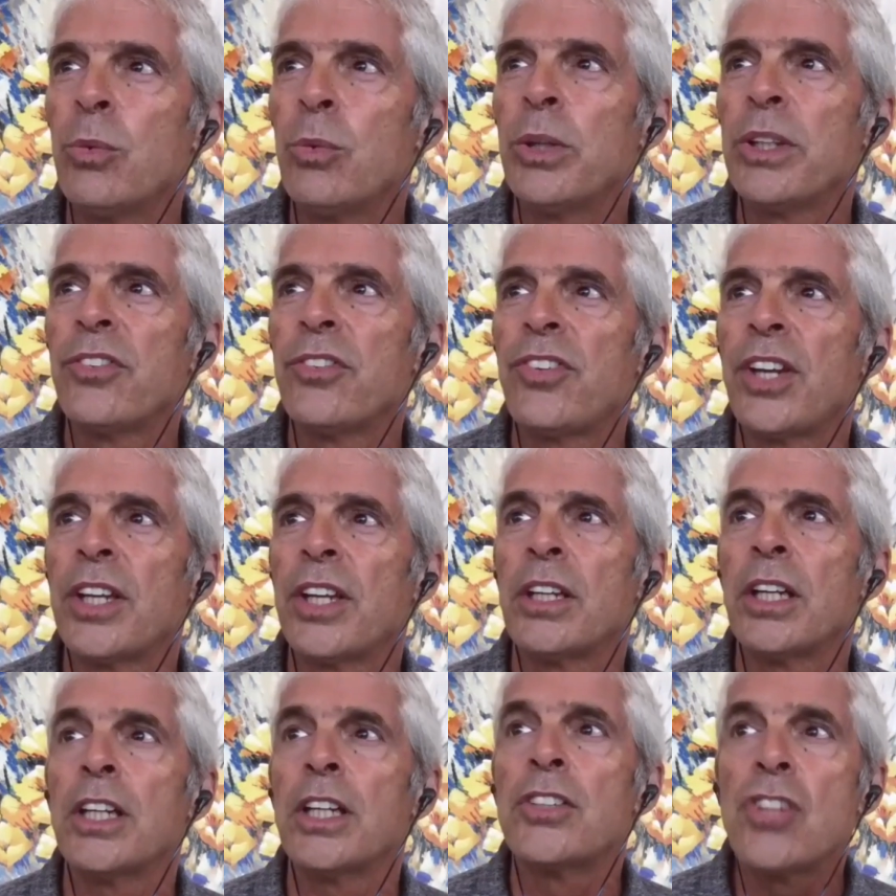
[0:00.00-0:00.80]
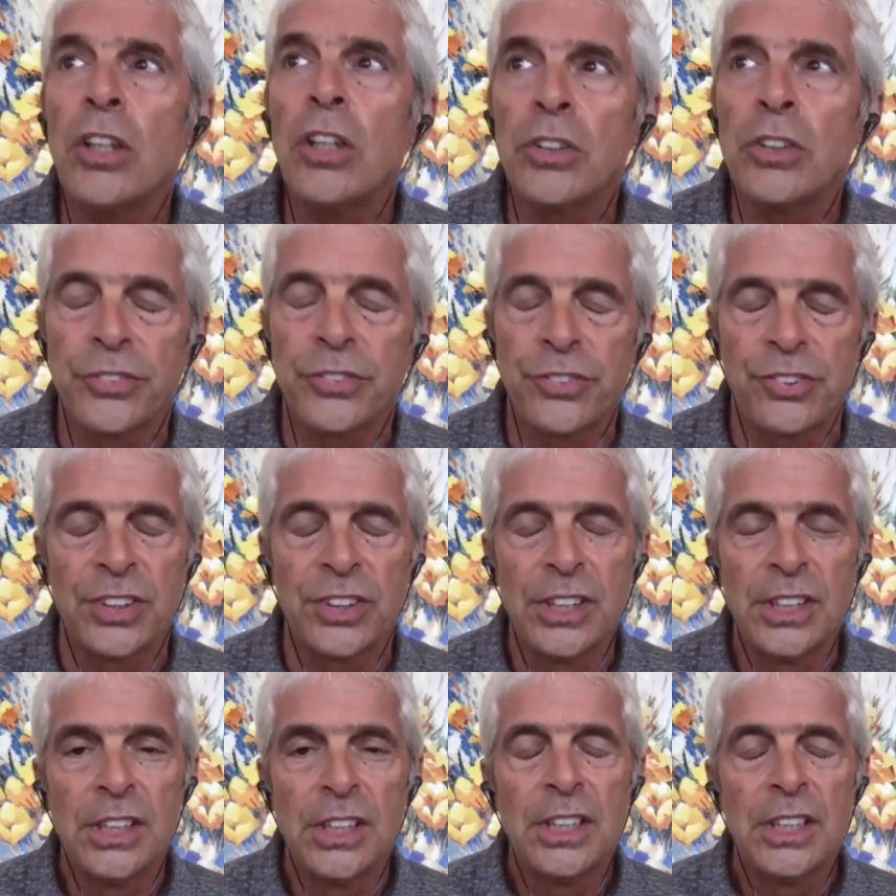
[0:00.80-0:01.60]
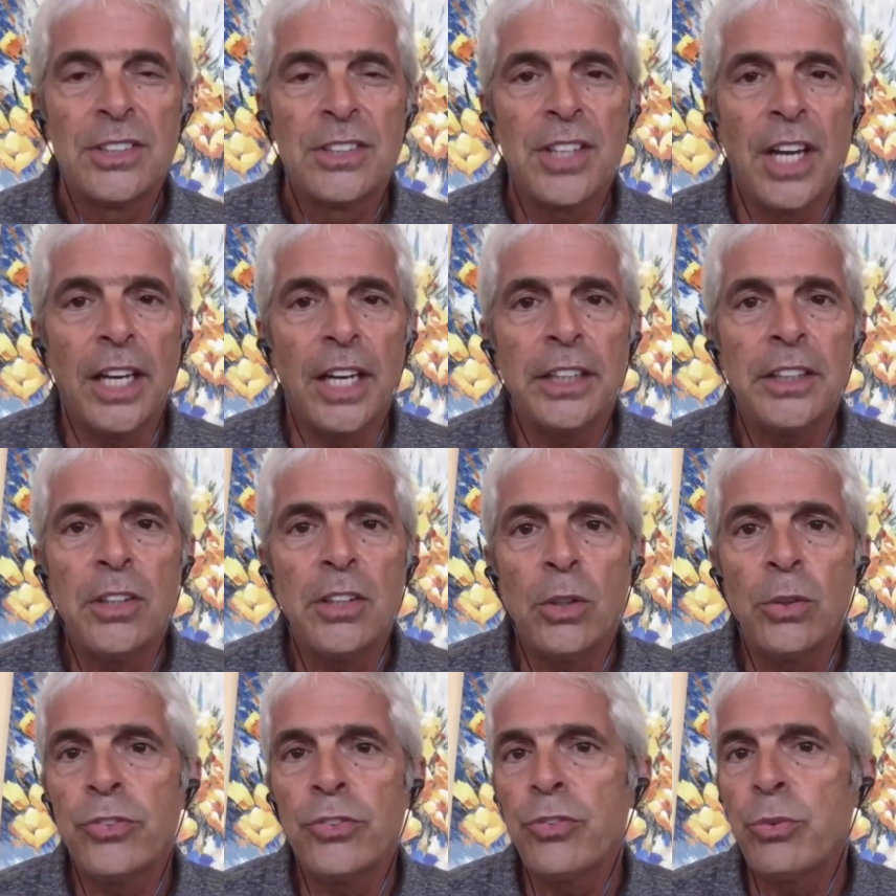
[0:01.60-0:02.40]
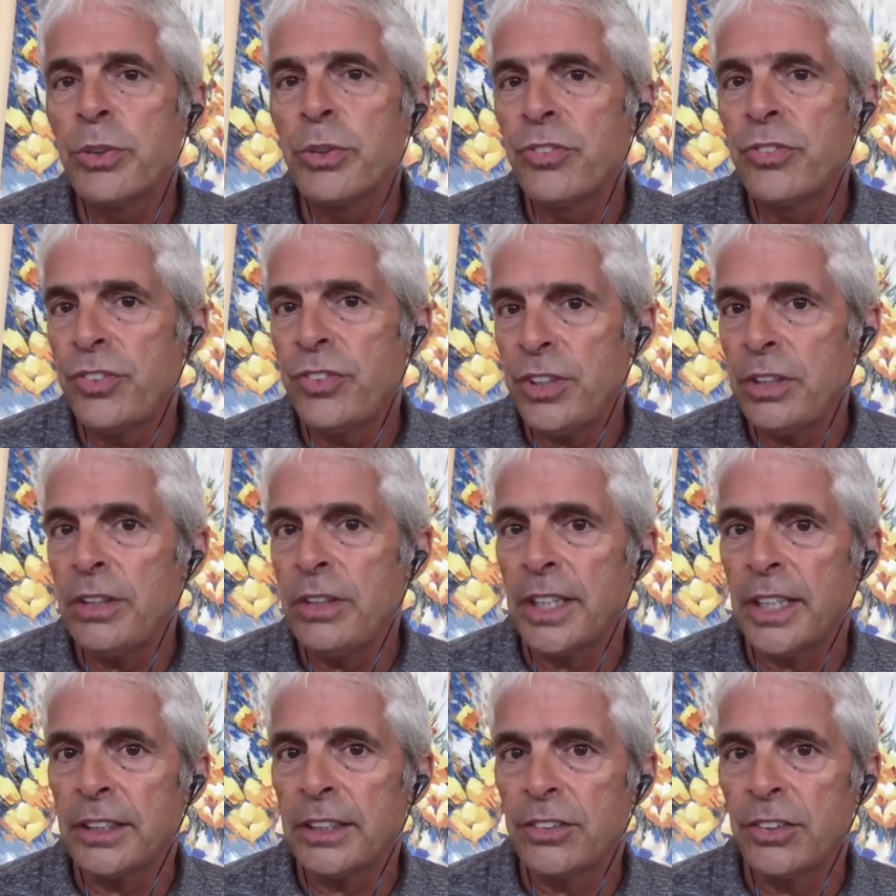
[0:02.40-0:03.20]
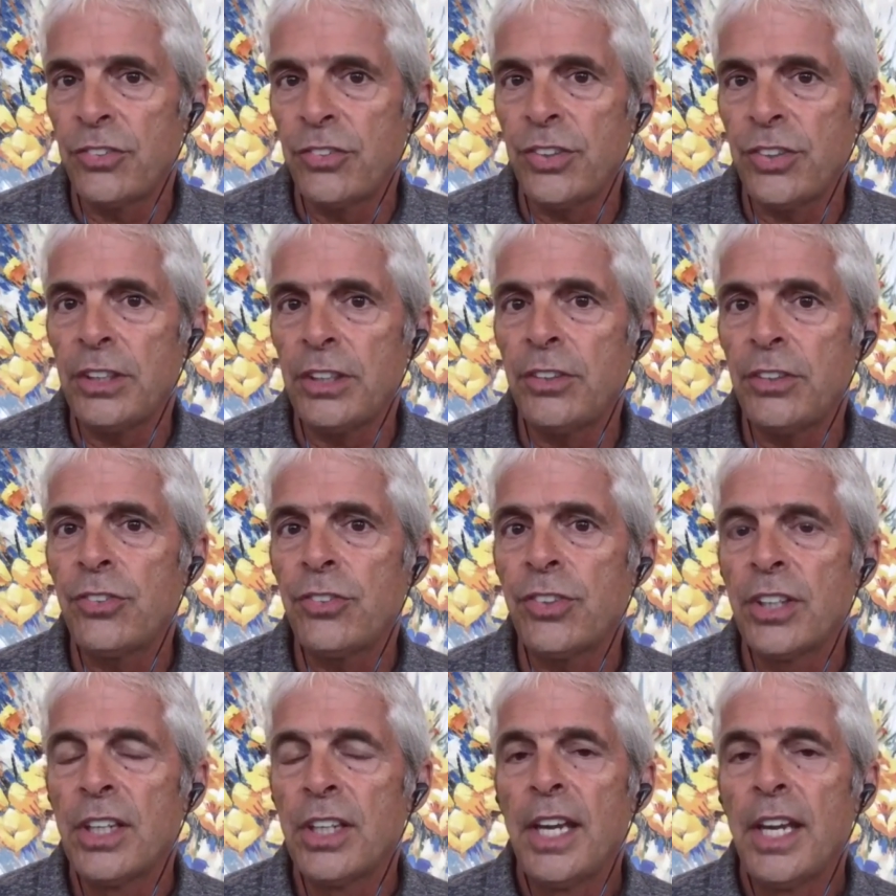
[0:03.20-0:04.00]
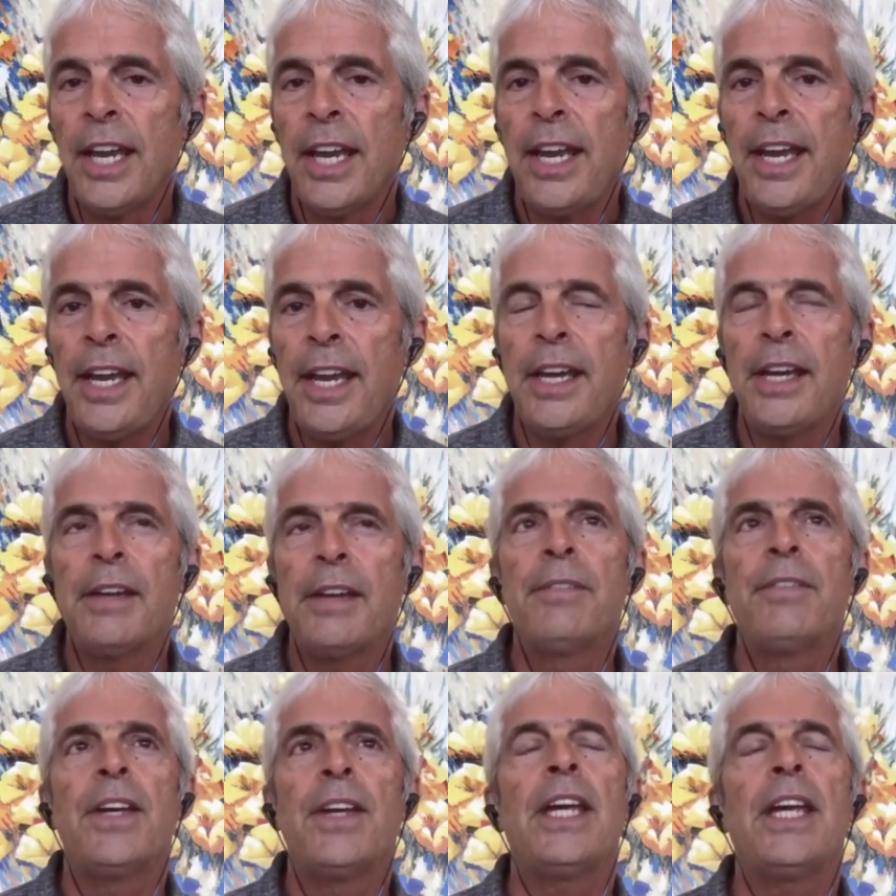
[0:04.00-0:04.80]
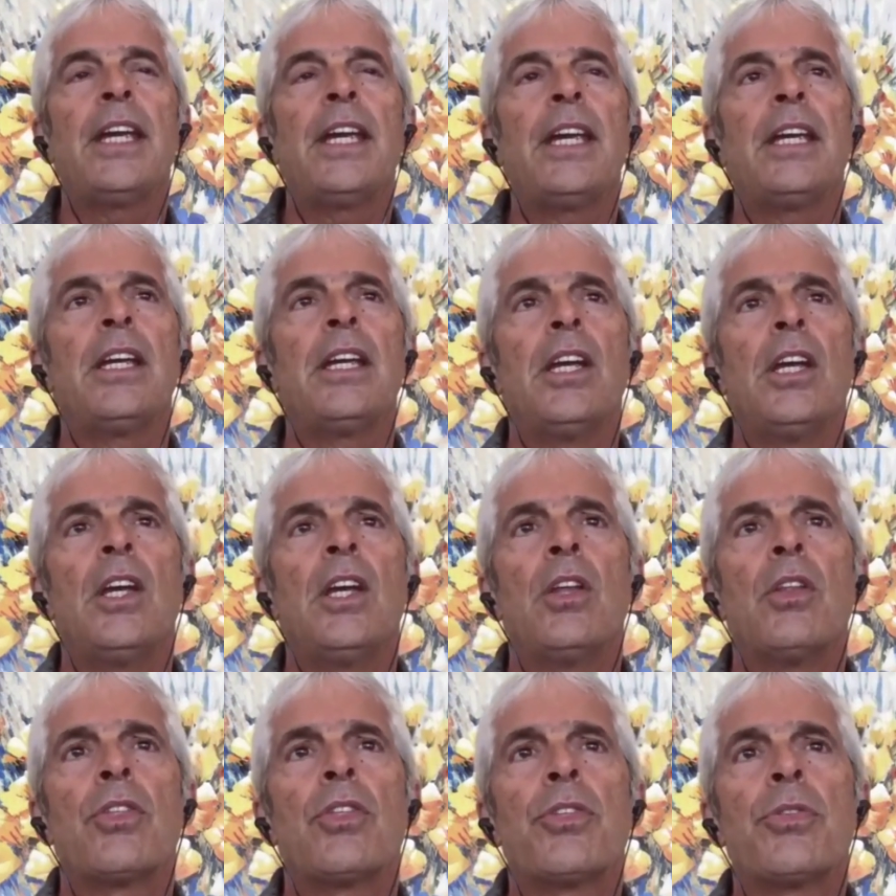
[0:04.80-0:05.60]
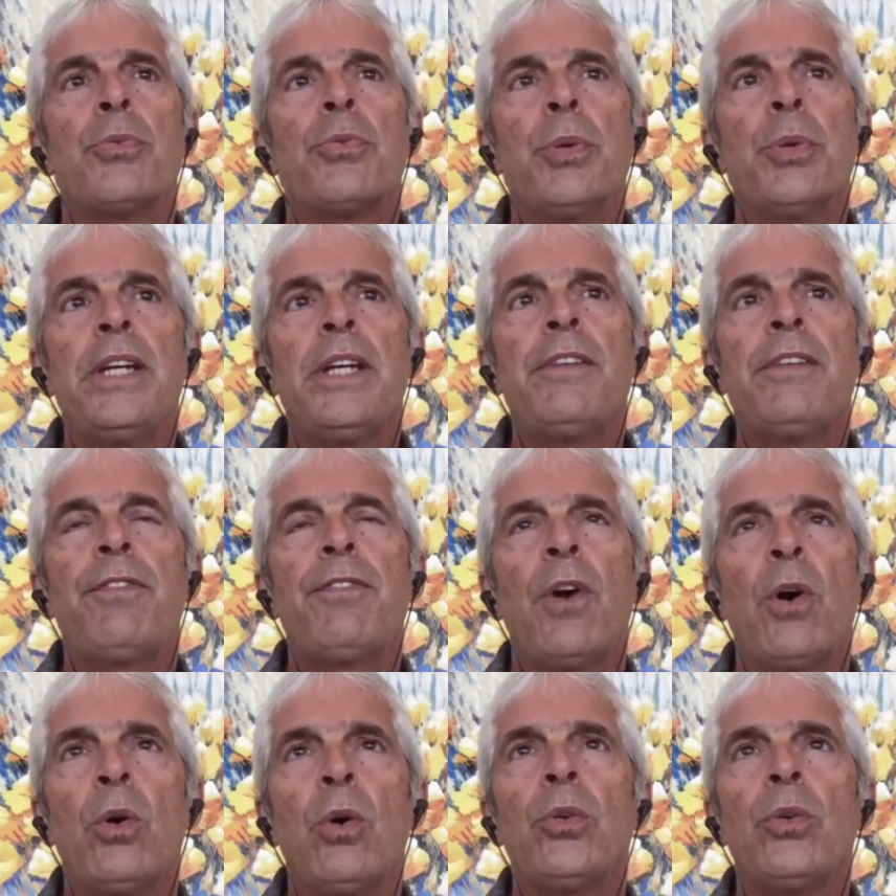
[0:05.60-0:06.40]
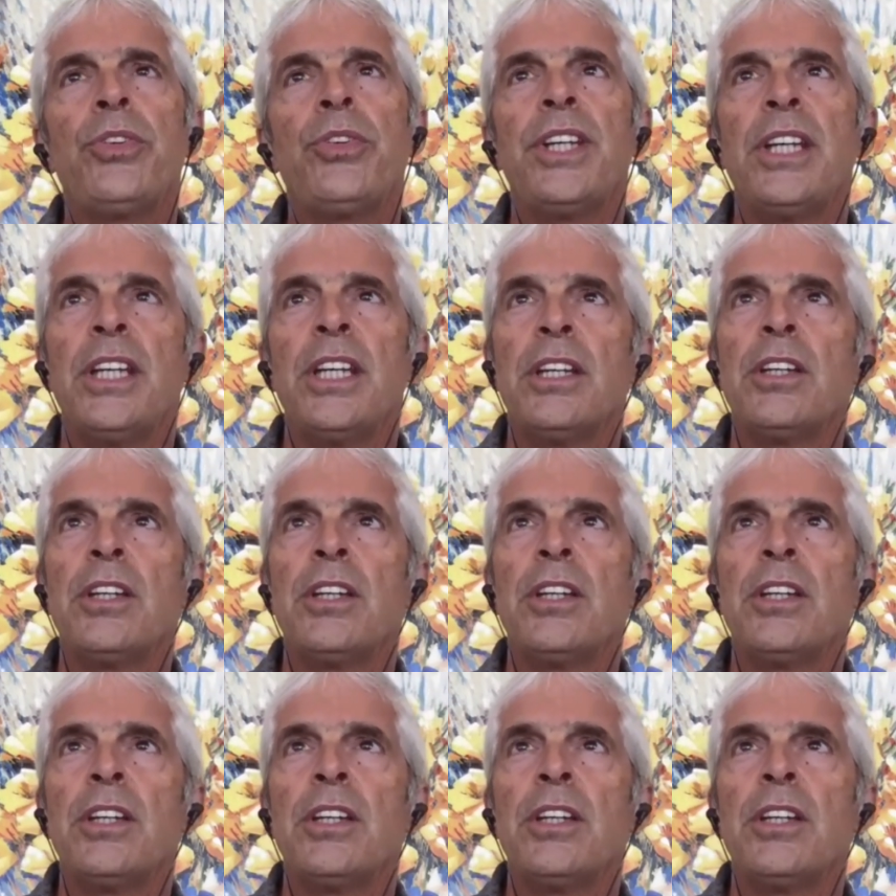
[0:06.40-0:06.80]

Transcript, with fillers: was that adults diagnosed with celiac disease have a threefold,